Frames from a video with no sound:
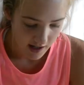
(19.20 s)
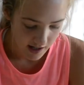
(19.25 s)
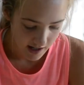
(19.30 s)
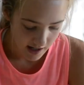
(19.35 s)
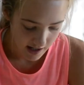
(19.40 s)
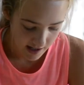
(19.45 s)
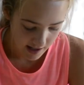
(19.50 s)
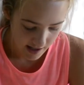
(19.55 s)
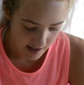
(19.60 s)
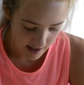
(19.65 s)

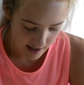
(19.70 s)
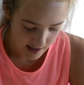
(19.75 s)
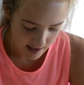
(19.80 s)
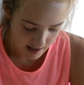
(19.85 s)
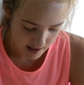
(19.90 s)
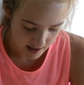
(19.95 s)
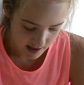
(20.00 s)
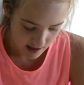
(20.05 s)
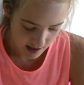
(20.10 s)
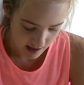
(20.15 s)

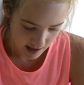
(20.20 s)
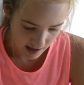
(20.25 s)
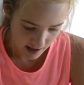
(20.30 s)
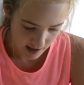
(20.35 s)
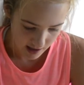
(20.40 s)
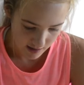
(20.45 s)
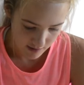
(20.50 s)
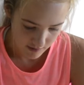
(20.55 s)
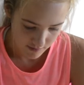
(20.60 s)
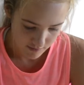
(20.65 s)
I
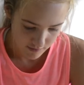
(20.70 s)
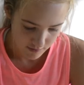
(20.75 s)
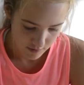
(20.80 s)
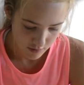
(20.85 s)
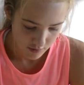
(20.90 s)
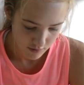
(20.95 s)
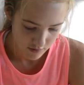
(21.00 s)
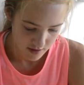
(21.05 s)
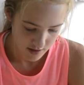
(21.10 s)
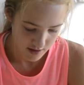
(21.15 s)
have
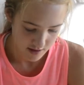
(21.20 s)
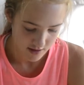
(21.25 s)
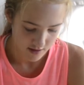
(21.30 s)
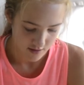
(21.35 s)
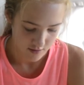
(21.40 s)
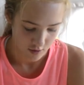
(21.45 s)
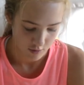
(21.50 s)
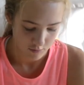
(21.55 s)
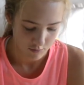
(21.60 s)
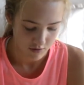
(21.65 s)
all the
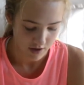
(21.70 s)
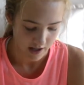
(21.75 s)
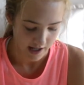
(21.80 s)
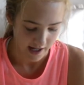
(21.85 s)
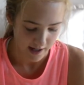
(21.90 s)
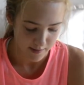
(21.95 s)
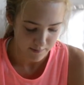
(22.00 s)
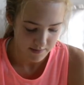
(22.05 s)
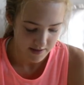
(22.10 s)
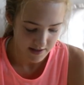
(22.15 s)
normal
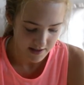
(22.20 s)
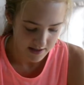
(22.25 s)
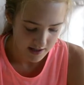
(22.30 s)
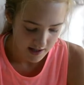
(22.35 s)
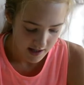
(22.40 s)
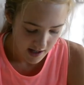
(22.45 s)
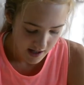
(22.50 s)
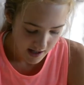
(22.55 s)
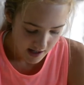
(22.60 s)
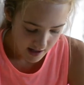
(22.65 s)
apps.
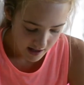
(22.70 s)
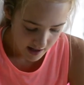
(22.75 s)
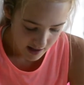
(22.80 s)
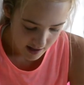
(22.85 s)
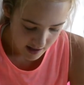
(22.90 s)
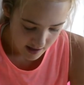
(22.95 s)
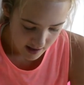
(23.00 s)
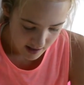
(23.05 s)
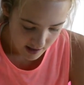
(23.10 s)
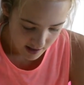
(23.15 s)

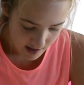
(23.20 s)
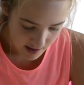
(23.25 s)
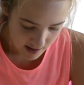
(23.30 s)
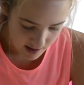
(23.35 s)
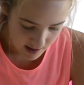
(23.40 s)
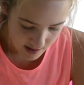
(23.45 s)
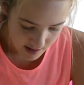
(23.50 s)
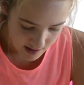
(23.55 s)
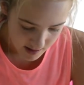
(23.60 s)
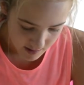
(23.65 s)

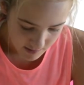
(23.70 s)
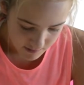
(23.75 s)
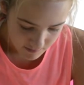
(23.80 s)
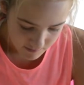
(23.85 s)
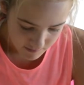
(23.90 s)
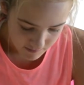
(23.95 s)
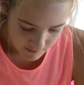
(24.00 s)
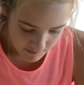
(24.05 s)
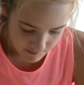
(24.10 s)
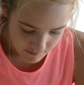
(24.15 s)

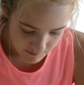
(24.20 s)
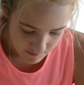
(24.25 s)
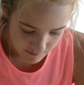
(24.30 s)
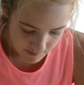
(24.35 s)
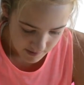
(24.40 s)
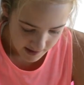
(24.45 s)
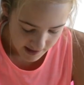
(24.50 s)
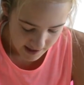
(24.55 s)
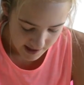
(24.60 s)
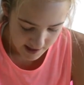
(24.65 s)

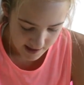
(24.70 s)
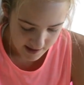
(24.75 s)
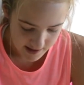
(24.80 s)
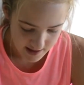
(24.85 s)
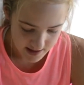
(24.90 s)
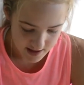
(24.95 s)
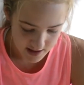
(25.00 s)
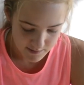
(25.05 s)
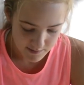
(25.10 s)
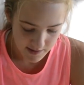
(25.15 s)
Yeah,
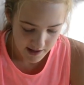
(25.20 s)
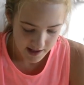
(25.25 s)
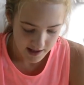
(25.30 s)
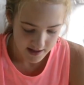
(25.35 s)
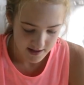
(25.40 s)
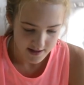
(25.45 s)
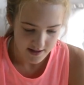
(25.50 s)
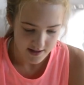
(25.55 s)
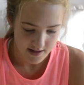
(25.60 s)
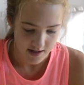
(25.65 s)
this is my
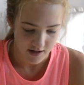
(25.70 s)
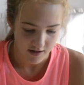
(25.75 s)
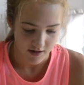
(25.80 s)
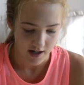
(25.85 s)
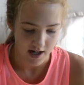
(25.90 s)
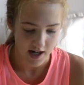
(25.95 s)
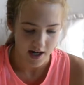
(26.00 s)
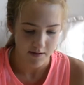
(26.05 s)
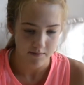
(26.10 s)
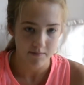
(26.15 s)

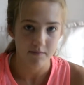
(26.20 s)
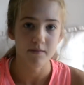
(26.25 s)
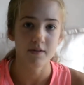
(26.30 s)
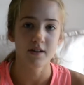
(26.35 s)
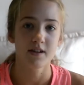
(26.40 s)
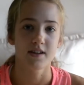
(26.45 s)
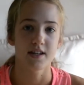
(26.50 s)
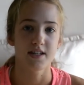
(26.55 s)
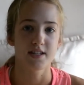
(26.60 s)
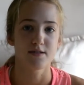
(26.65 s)
Instagram.
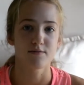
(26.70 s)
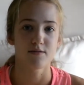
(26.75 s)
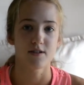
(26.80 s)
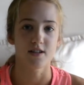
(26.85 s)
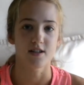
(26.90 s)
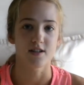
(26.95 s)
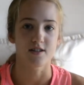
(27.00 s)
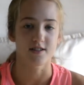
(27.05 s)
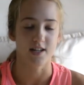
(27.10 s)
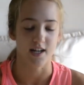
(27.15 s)
This is what
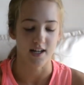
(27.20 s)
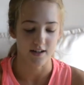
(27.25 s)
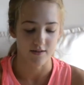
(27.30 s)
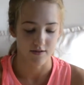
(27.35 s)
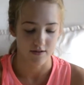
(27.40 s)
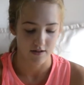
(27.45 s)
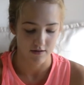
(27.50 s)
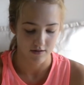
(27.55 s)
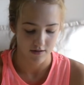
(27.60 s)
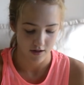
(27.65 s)
it looks like
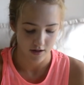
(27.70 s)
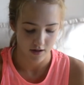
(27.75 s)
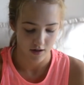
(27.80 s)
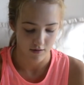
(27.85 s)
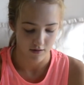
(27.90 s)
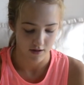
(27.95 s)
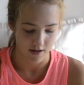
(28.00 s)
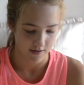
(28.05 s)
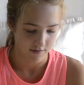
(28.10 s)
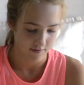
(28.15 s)
if you want to go
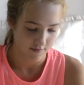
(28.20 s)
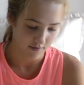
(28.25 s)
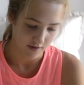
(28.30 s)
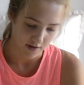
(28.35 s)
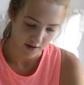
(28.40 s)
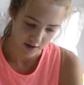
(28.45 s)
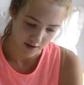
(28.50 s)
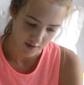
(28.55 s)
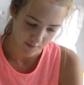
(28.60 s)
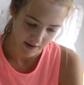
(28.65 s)
on and
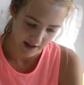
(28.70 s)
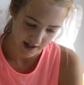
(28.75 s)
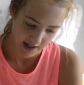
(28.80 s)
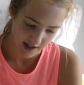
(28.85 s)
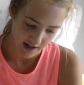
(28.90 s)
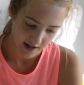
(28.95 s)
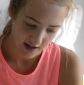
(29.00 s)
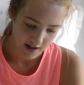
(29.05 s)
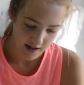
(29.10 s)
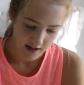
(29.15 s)
follow
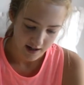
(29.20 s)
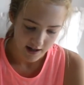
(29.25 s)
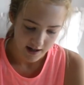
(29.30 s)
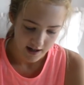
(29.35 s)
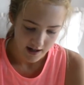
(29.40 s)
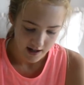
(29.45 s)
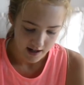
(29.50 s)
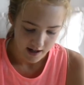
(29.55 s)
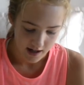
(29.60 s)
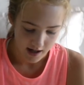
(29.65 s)
me.
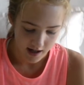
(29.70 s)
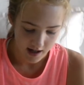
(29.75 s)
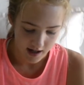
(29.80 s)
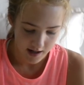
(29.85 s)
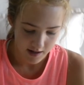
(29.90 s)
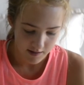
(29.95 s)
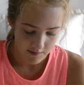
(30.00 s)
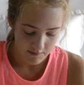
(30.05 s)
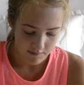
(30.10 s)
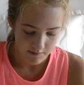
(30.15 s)

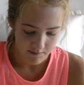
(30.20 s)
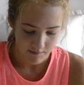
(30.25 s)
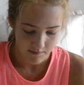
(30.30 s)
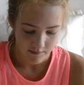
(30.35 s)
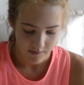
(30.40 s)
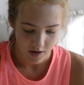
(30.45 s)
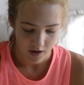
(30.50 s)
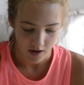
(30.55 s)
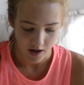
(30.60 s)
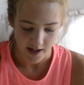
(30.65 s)
Oh,
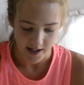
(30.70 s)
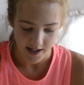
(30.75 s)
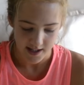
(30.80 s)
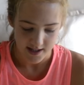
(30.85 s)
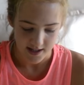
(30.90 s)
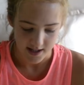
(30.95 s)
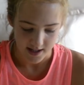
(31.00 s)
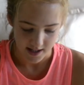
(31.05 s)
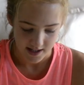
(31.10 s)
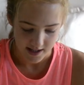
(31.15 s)
I need
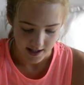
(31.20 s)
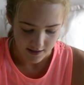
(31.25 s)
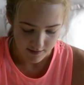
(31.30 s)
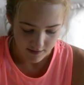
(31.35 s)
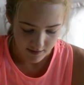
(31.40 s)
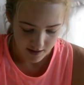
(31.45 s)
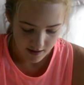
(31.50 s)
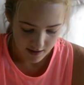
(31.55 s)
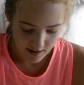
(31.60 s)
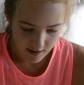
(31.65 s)
to delete that
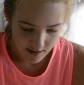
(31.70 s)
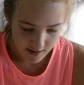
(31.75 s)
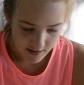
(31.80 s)
photo.